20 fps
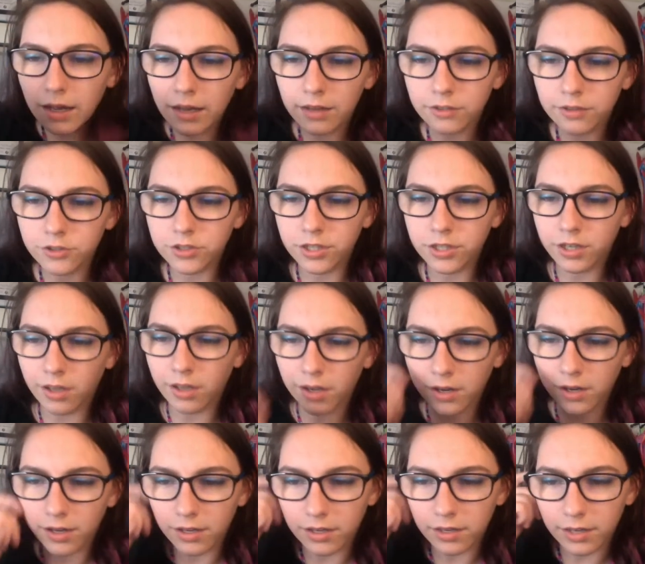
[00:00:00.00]
She got
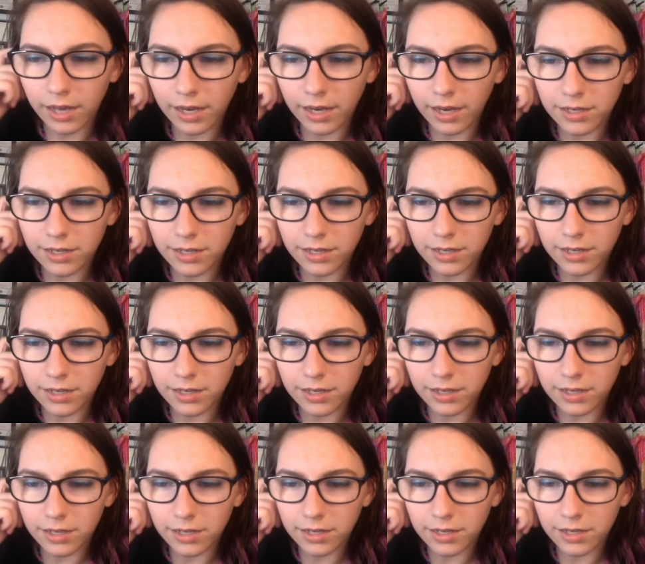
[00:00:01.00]
a head tilt from ear
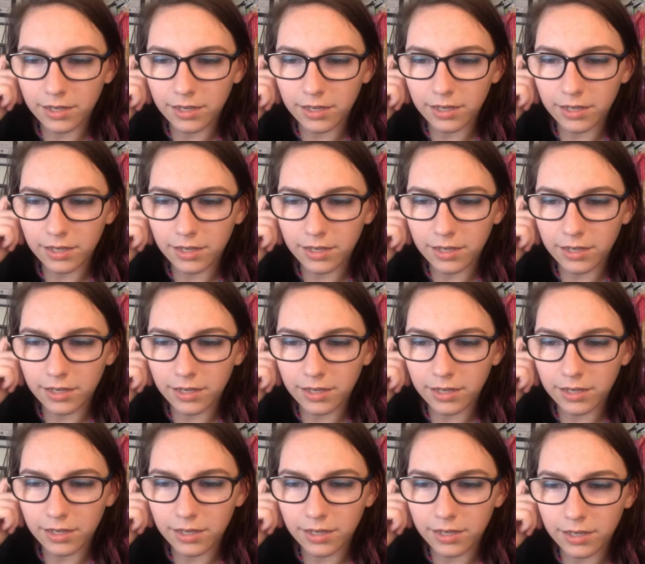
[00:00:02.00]
inflammation. She stopped
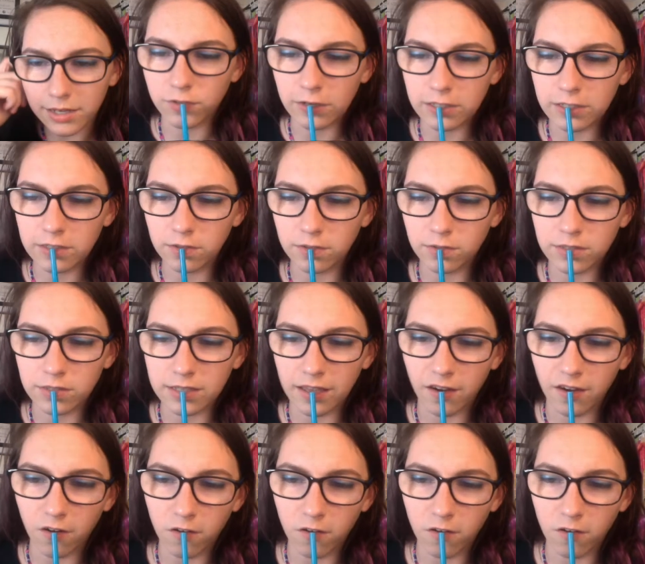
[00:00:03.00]
being. She's very slow and sad.